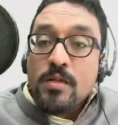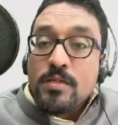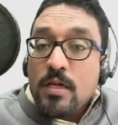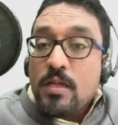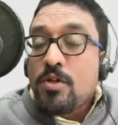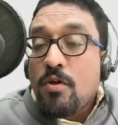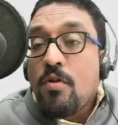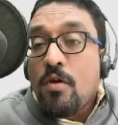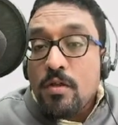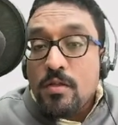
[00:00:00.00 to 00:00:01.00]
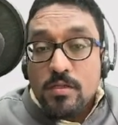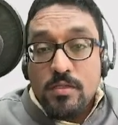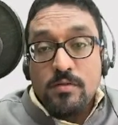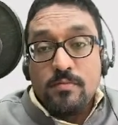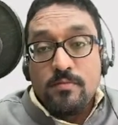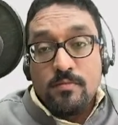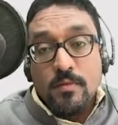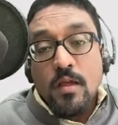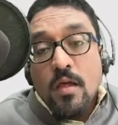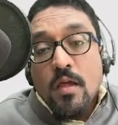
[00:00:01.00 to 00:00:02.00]
Sir John Lawrence.
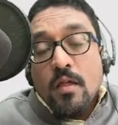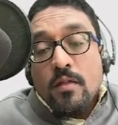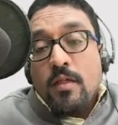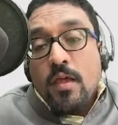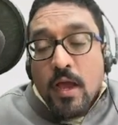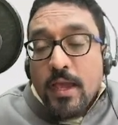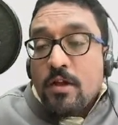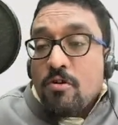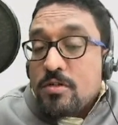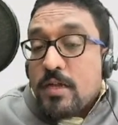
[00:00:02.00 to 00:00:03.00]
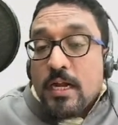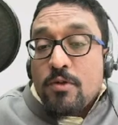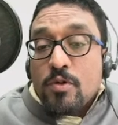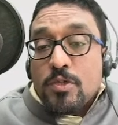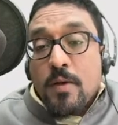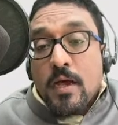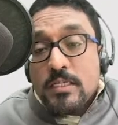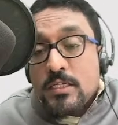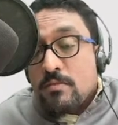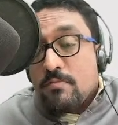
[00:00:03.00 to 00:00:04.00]
The High Courts Act was
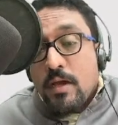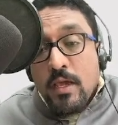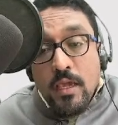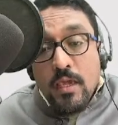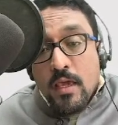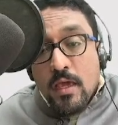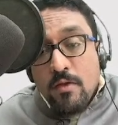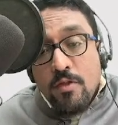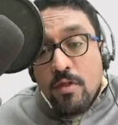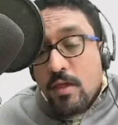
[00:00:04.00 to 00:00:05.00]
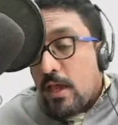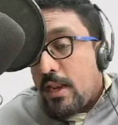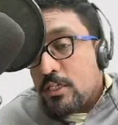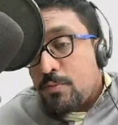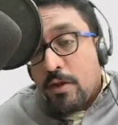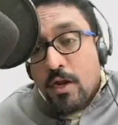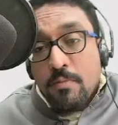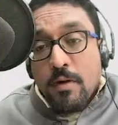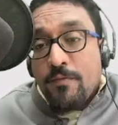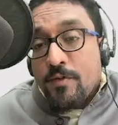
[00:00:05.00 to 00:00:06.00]
passed during Canning's
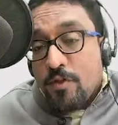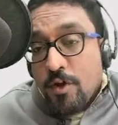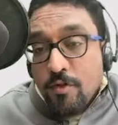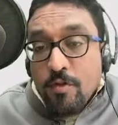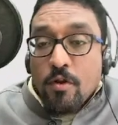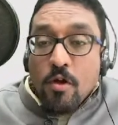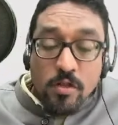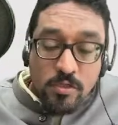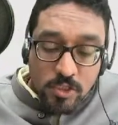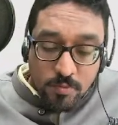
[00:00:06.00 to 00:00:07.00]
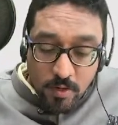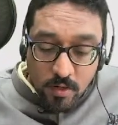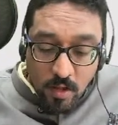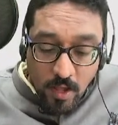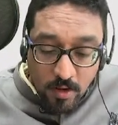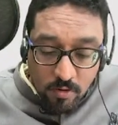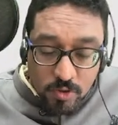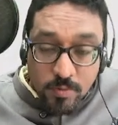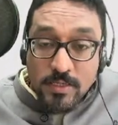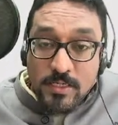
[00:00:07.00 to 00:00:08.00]
period, but eventually during Lawrence's period, the High
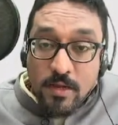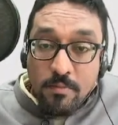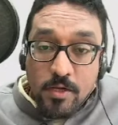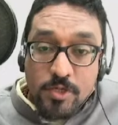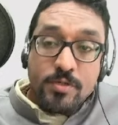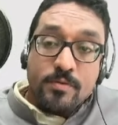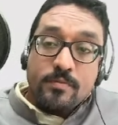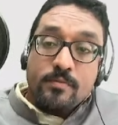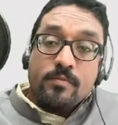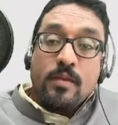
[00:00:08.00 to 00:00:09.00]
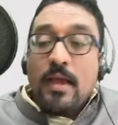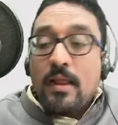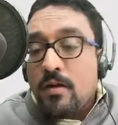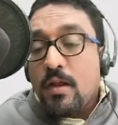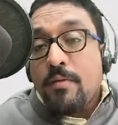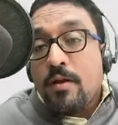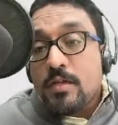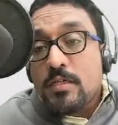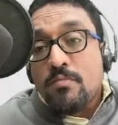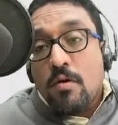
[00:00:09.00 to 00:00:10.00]
Courts were established. Calcutta,
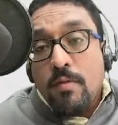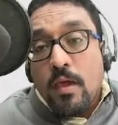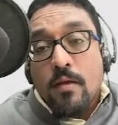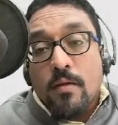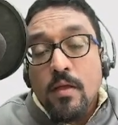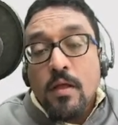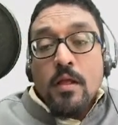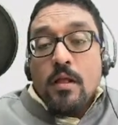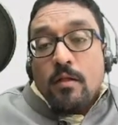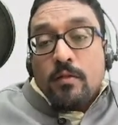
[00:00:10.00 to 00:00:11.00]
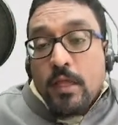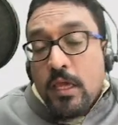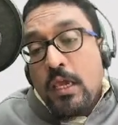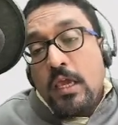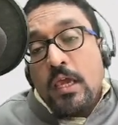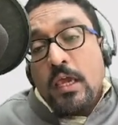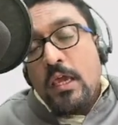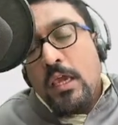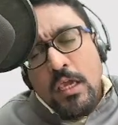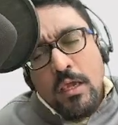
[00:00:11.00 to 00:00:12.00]
Madras, and Bombay.
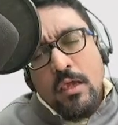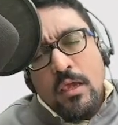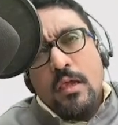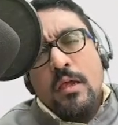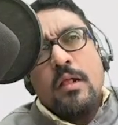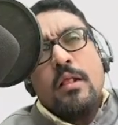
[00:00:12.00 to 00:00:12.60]
The